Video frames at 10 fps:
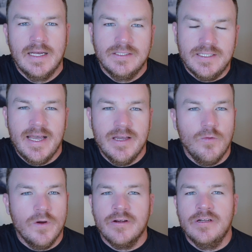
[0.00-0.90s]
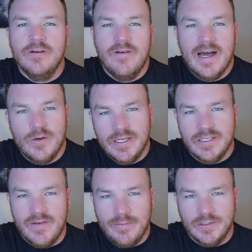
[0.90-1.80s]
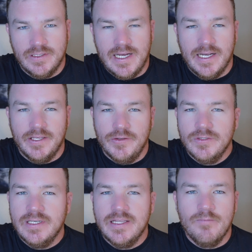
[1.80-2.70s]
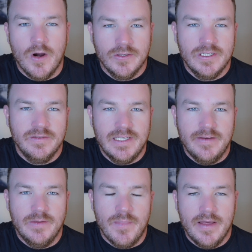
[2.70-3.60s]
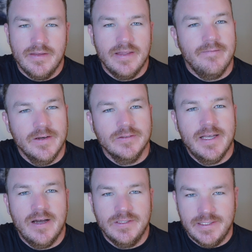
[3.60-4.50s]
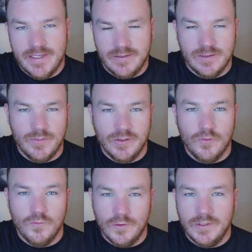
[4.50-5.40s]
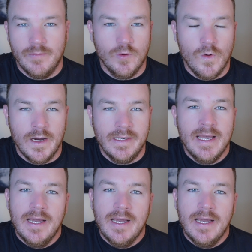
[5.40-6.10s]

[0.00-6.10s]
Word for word: Today, we're going to do a valuation of Apple stock using the margin of safety method that Phil Town detailed in his book, Rule Number One.